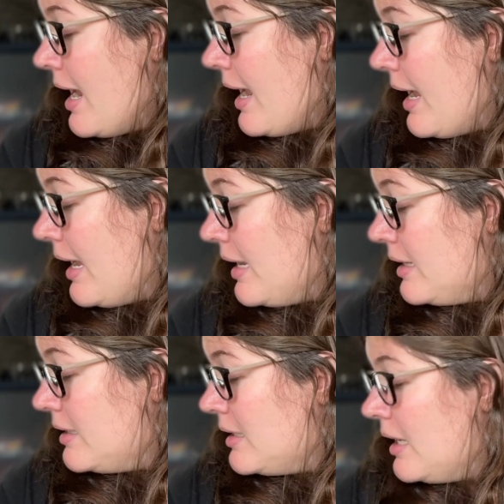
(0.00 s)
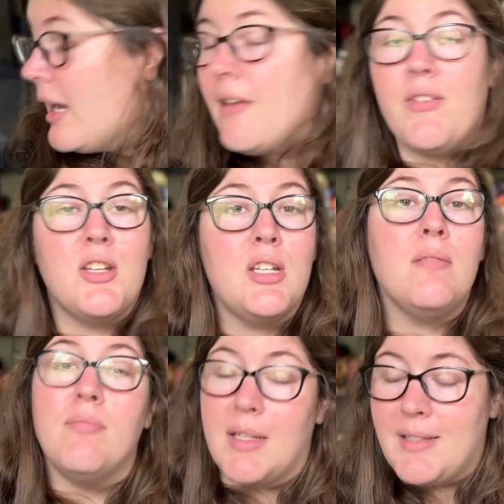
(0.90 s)
And I finished
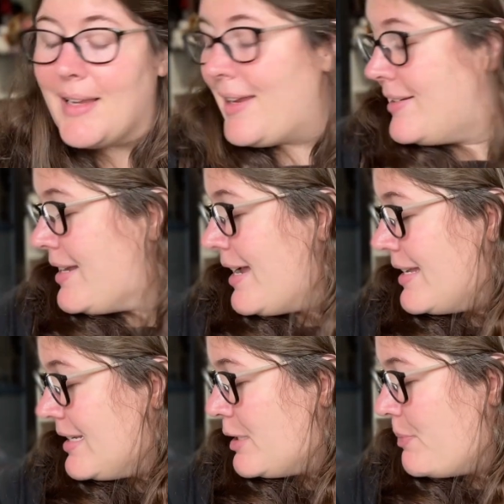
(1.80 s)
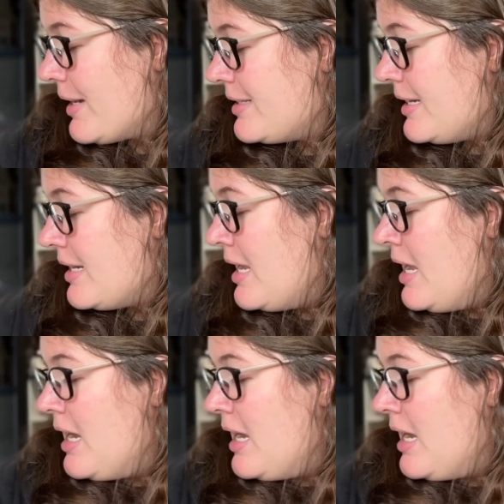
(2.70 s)
it May 2nd as expected.